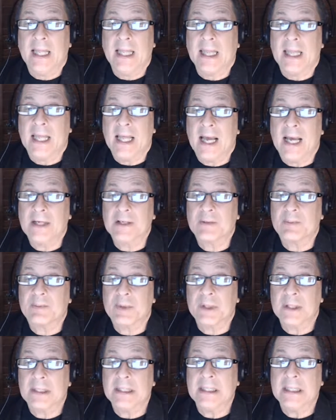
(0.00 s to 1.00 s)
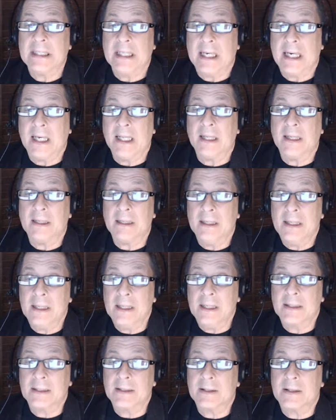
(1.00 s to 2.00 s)
Last but not
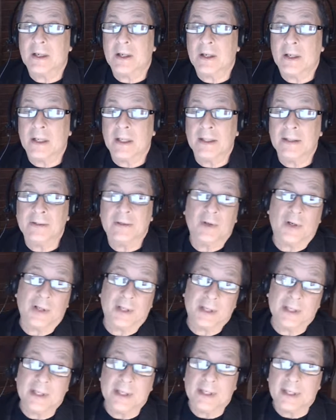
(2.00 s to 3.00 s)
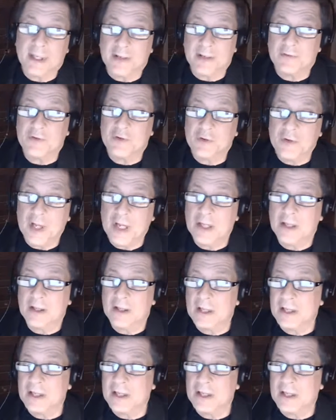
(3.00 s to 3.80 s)
least, on talking kind of state